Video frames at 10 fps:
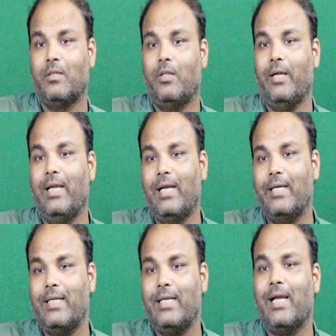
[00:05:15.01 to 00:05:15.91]
the
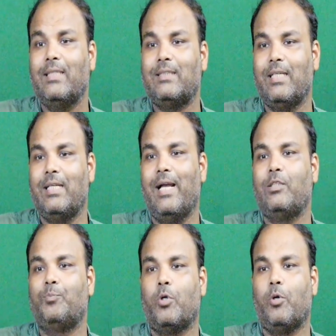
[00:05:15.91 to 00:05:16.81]
electrical
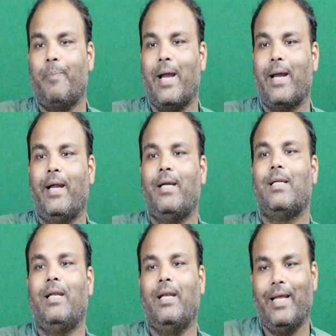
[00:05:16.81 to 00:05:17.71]
signals propagate
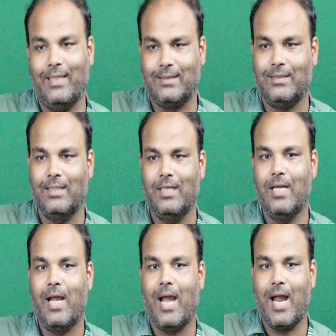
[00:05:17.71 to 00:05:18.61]
less
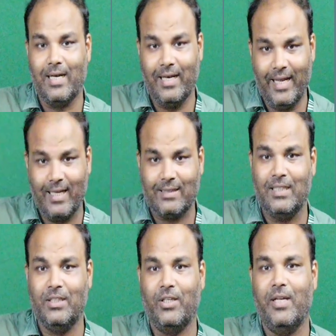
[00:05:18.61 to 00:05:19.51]
and less
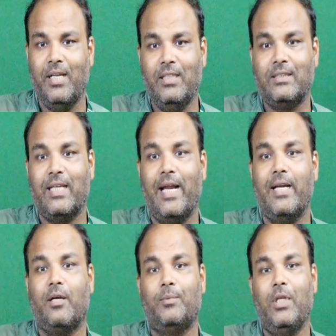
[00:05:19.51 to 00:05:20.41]
in the
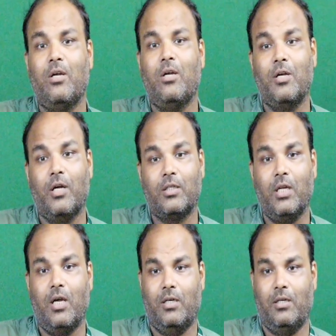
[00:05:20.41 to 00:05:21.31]
inside of the
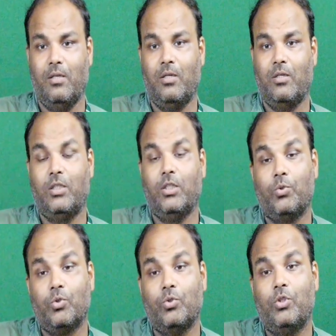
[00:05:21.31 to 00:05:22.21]
conductor
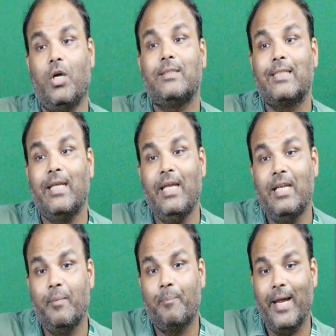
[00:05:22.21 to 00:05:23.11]
due to the
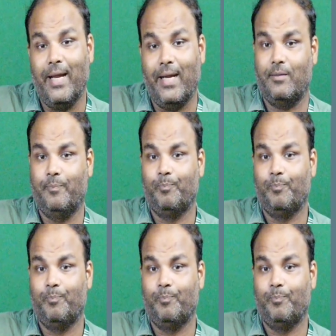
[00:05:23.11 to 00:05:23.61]
skin effect.